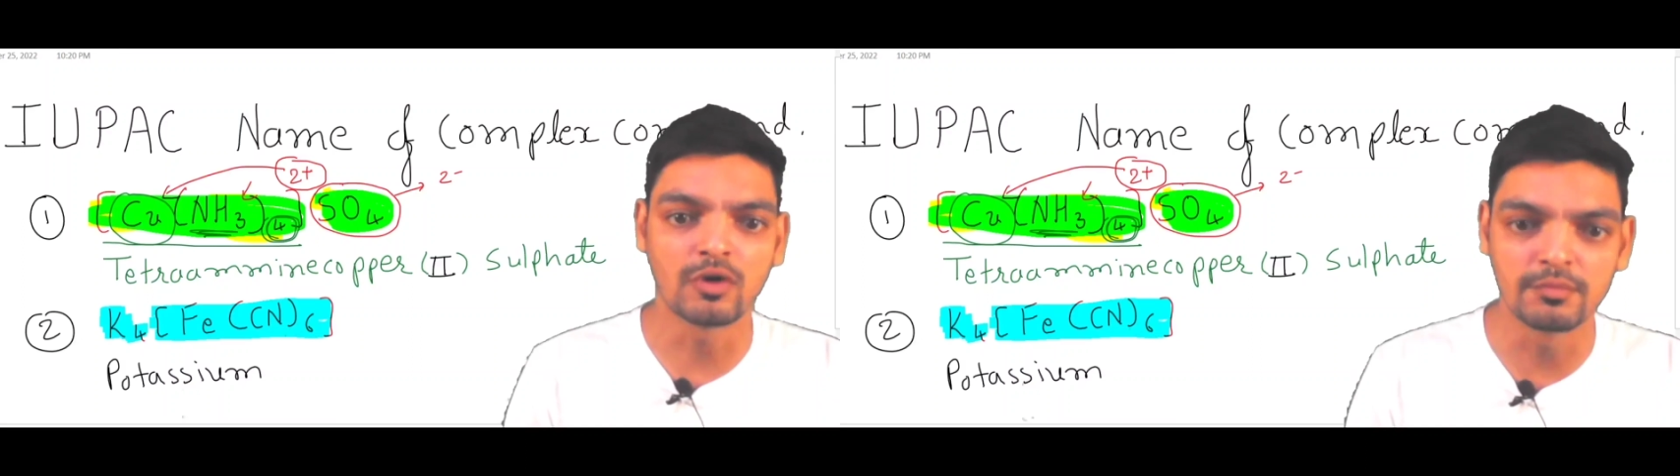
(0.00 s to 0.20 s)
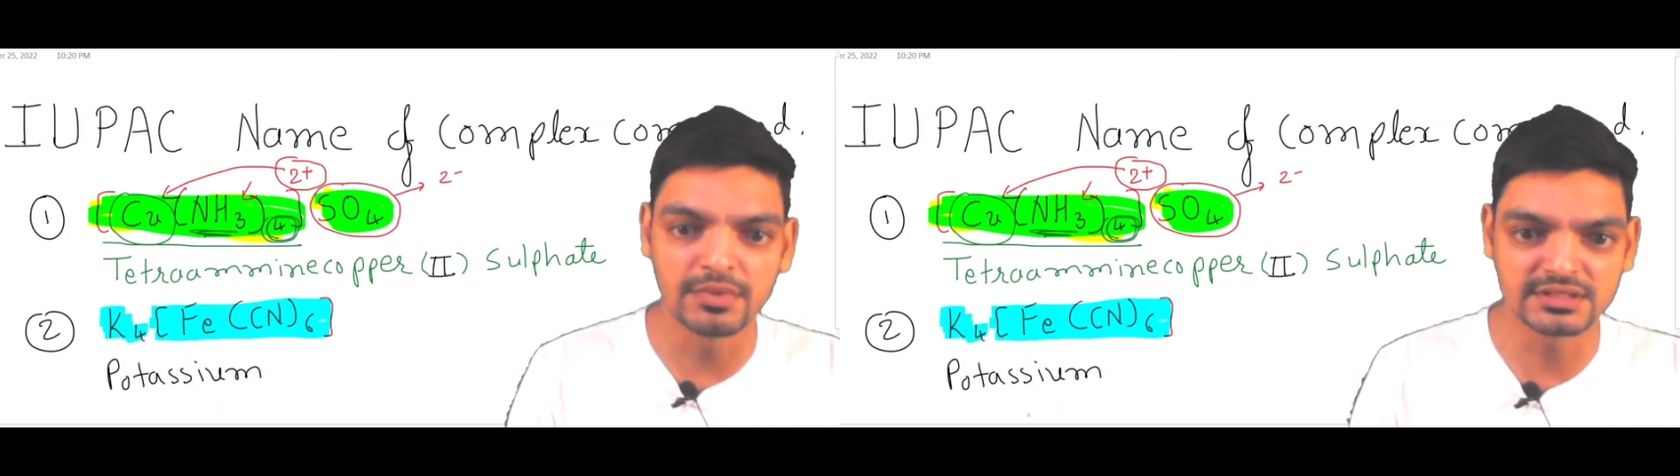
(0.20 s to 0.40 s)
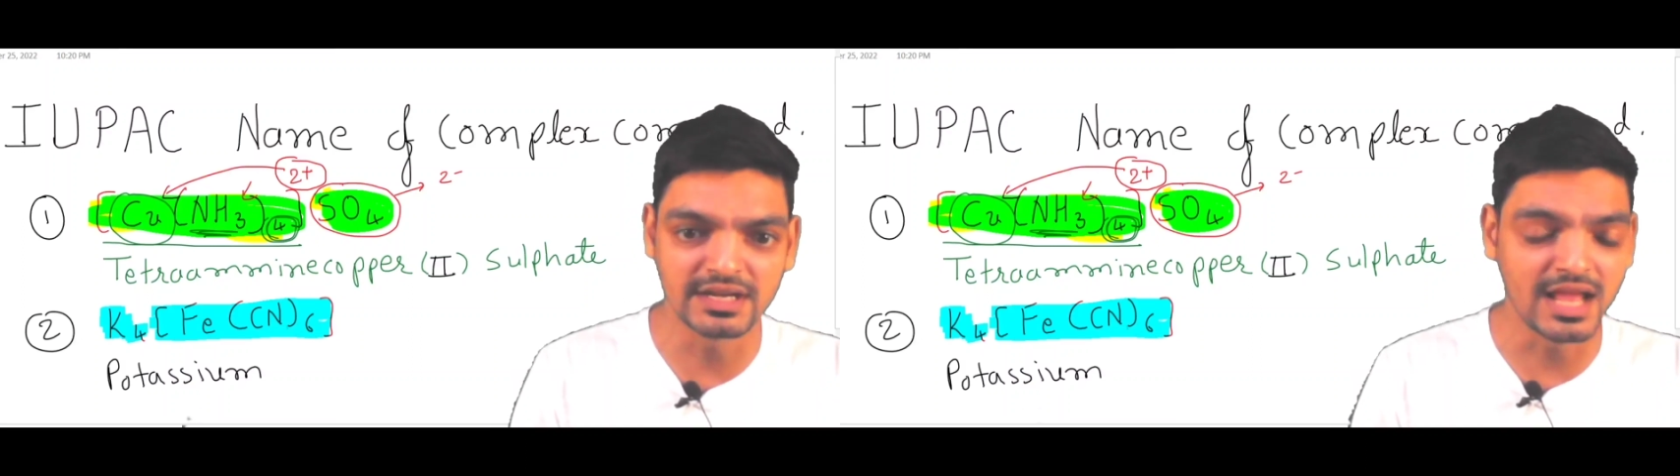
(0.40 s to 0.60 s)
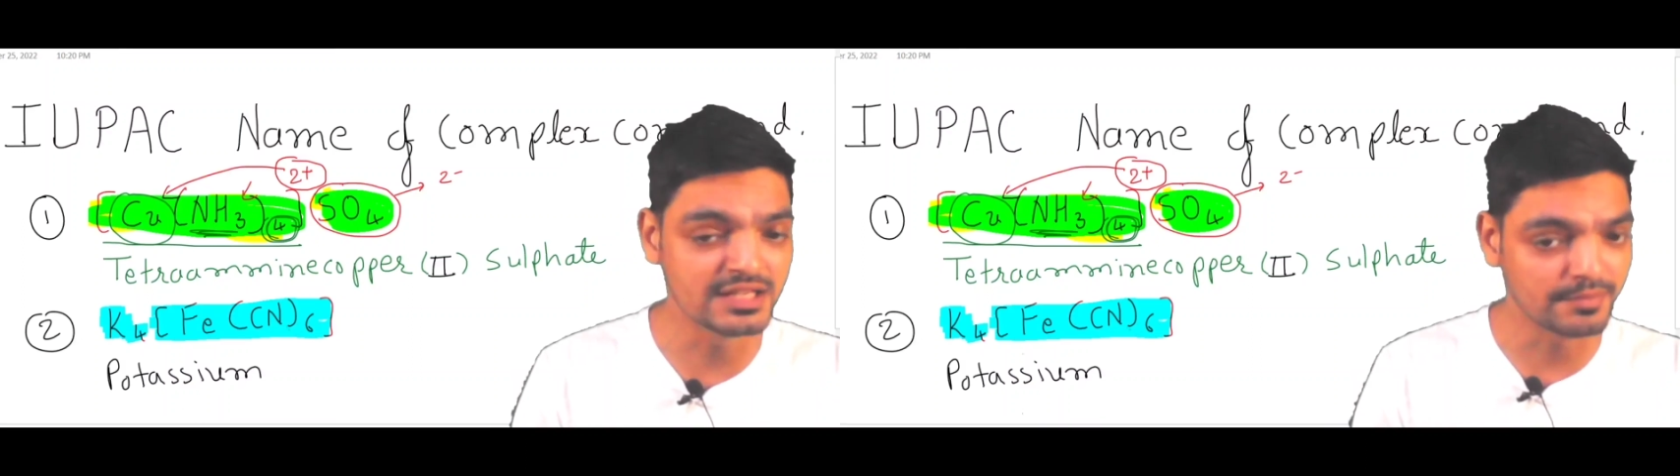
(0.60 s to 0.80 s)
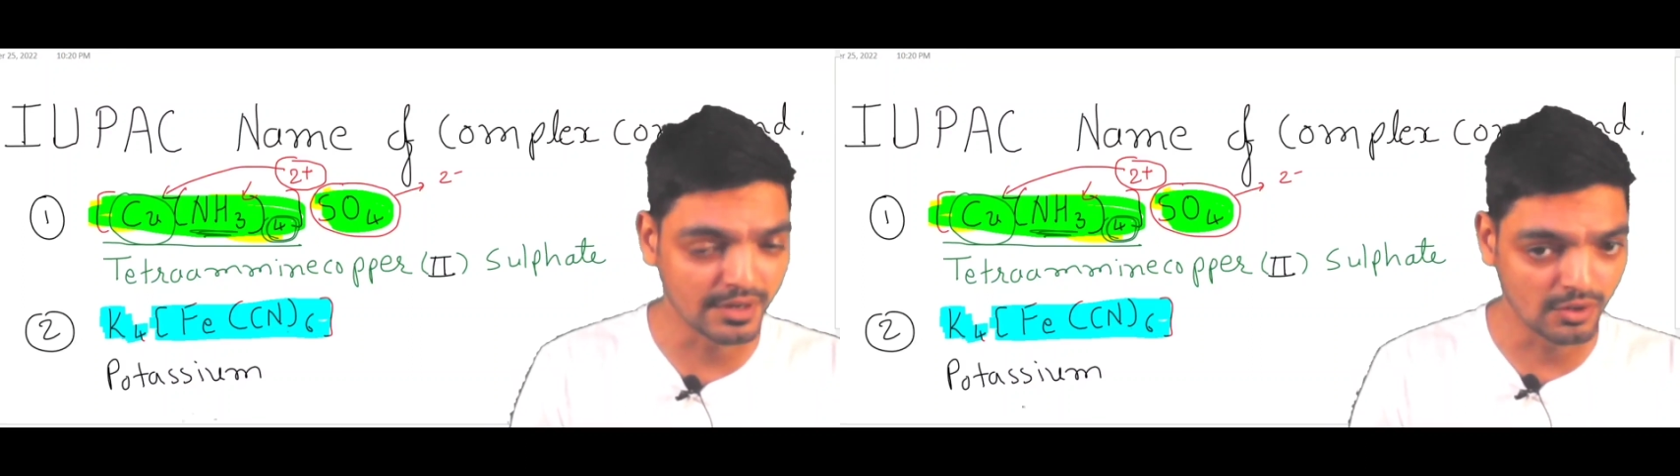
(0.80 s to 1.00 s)
complex ion
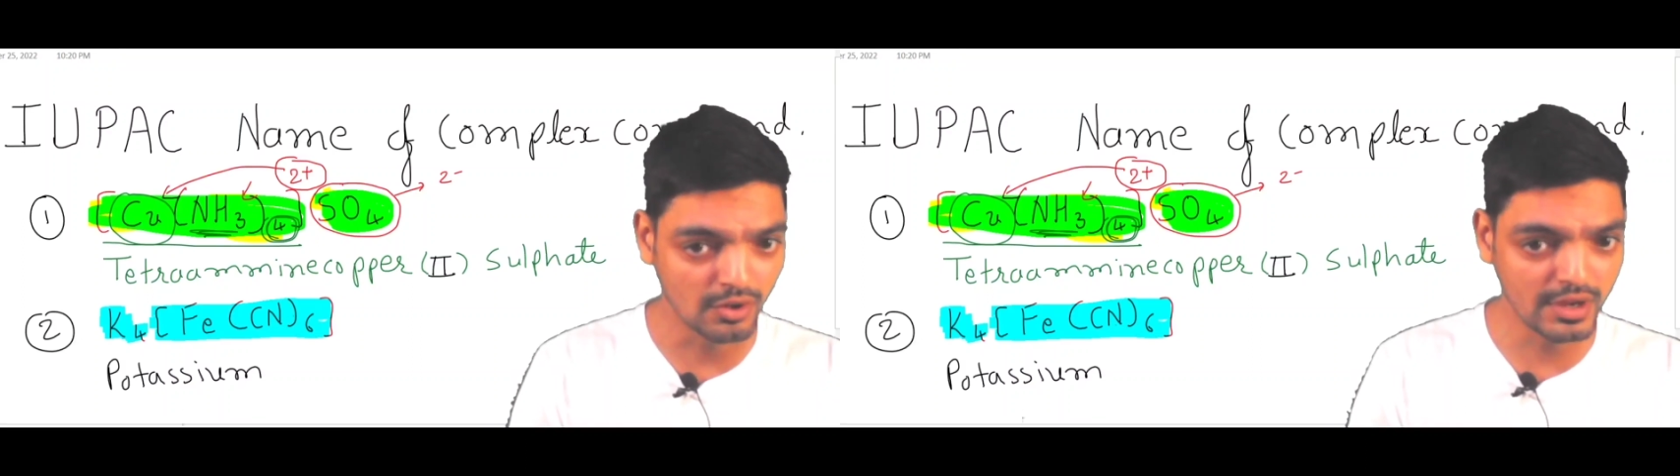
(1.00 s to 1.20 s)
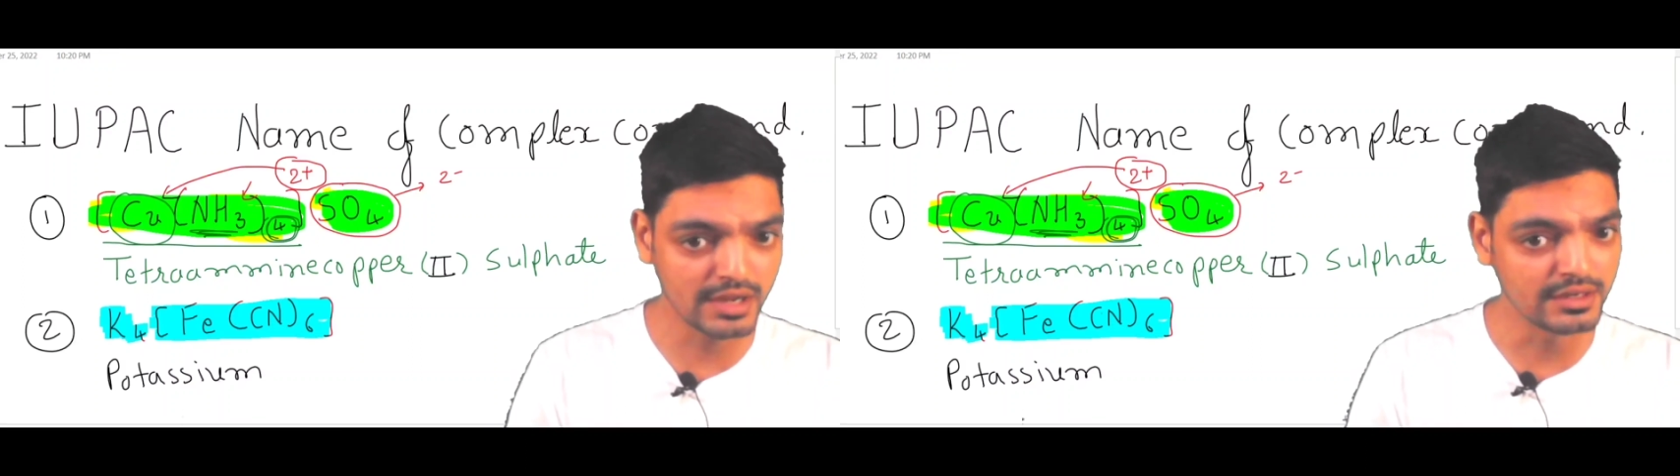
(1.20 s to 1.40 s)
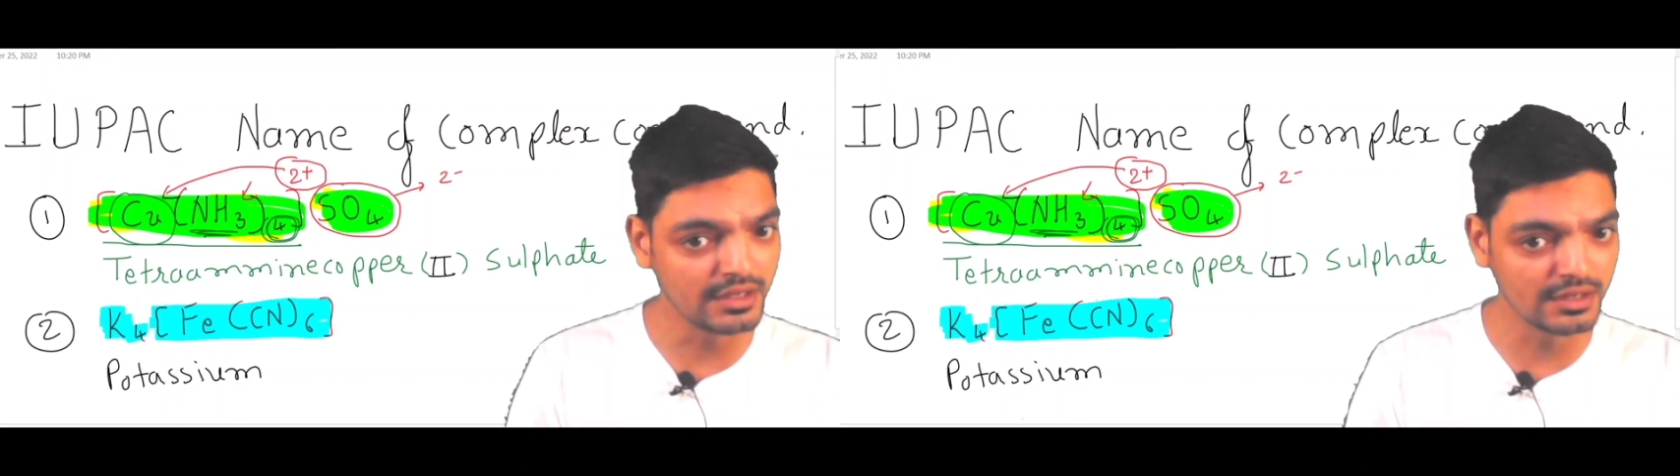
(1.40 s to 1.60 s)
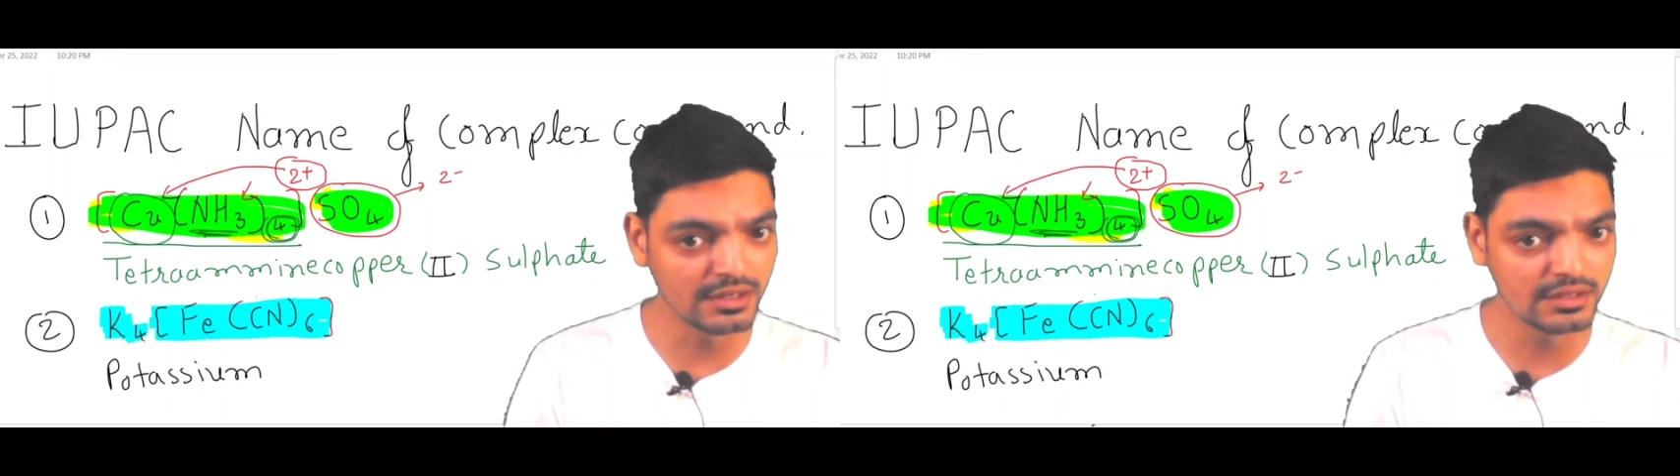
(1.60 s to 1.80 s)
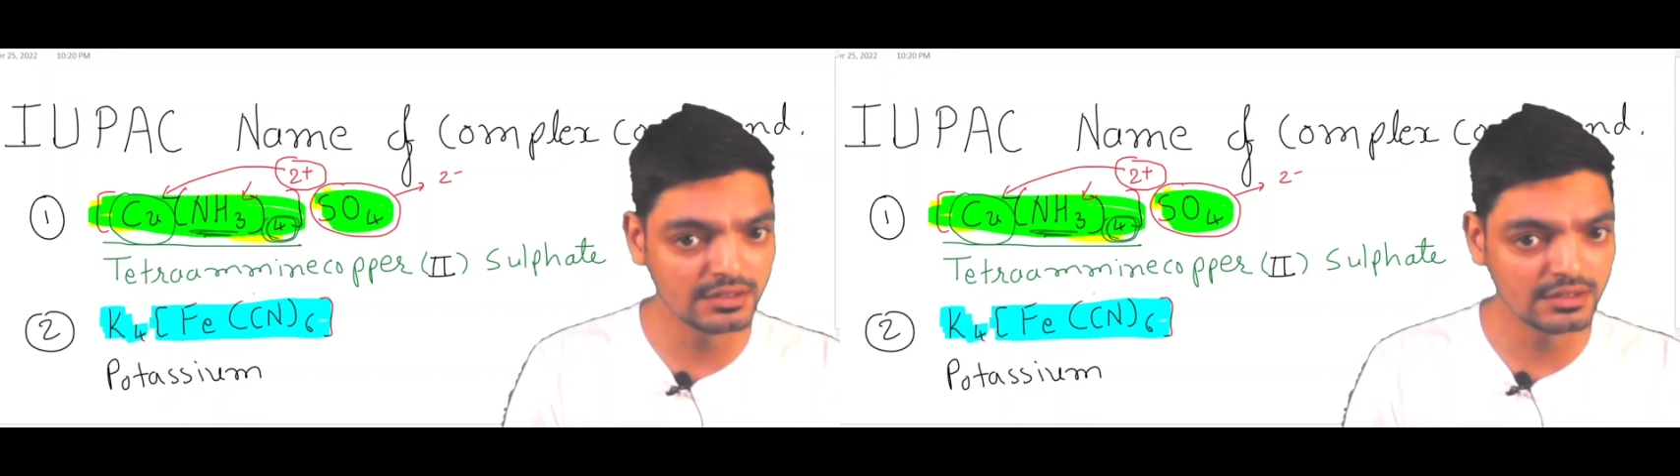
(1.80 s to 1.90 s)
as per law. And here